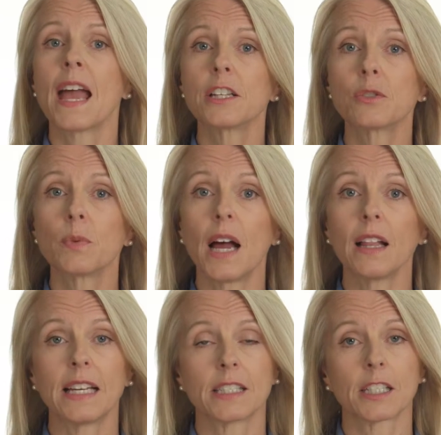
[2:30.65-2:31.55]
as well
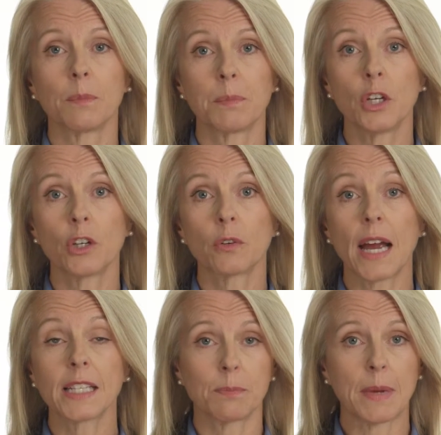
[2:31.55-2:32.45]
as a
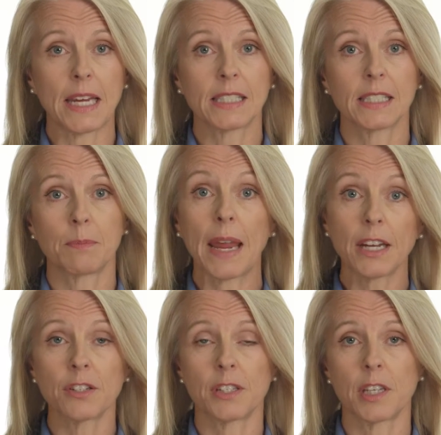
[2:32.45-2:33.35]
computerized-based
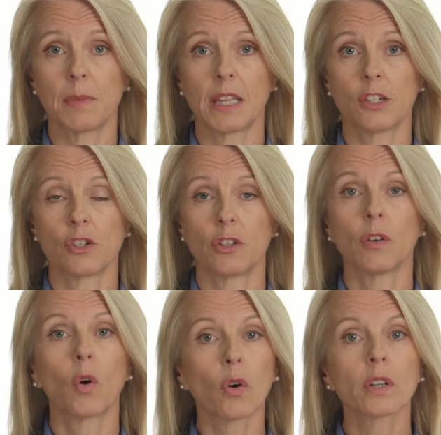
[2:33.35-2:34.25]
patient simulation,
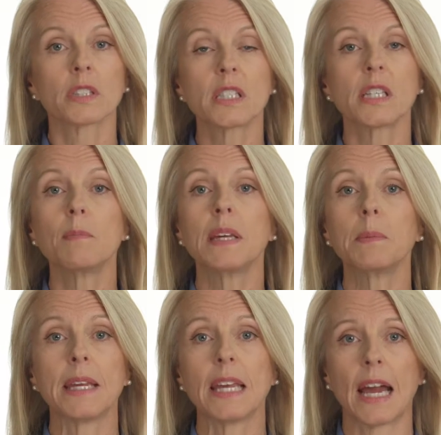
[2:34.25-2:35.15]
or
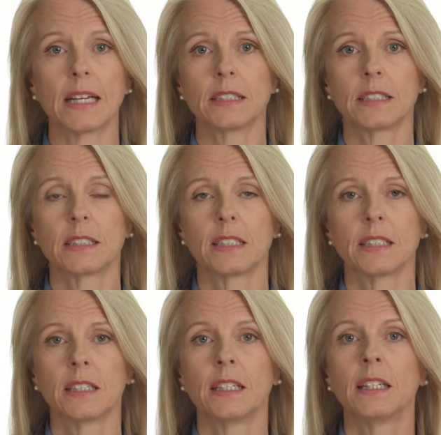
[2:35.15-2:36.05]
CBPS.
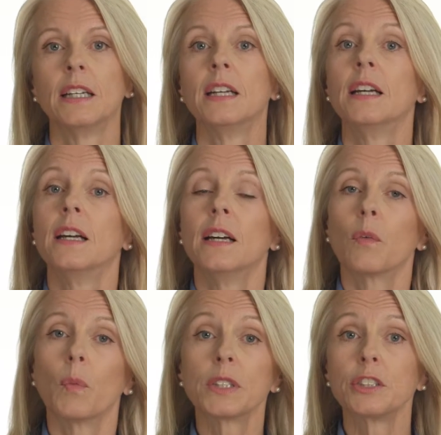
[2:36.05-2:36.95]

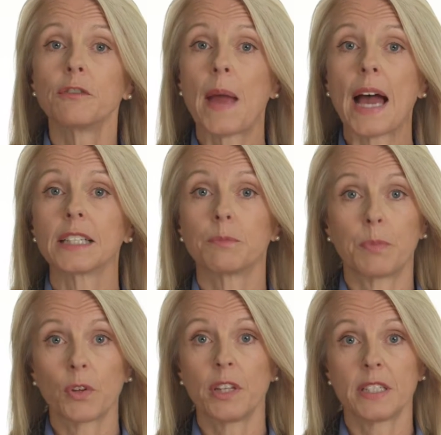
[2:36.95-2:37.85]
Once you've passed
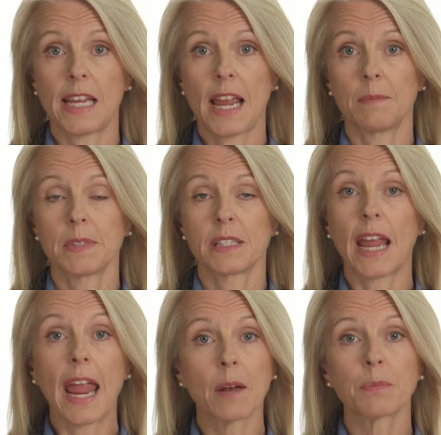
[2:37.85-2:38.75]
both exams
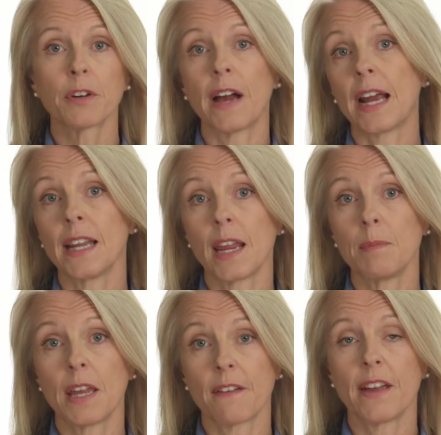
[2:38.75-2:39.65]
and provide
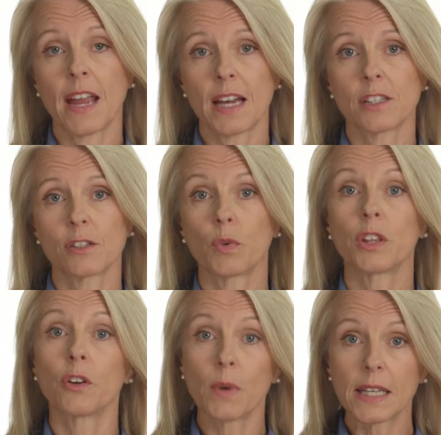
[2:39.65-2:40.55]
ABFAS
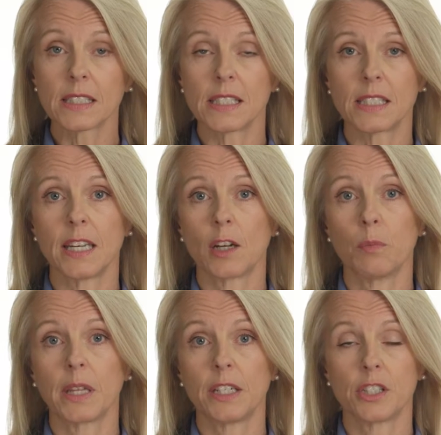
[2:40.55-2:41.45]
with your residency
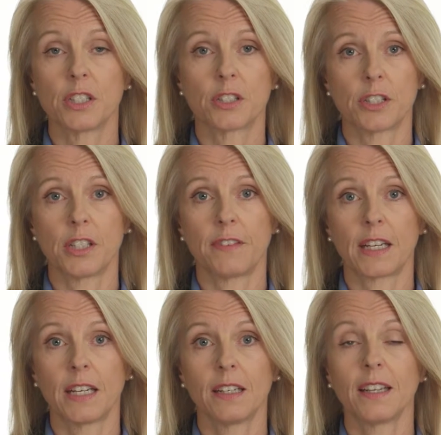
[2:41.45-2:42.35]
completion
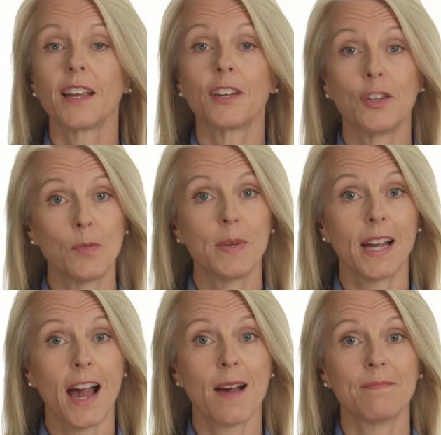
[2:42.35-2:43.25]
certificate, you
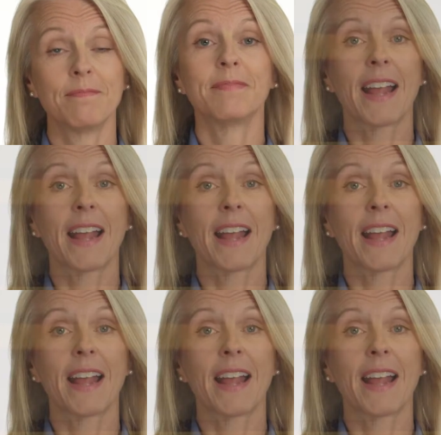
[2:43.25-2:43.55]
become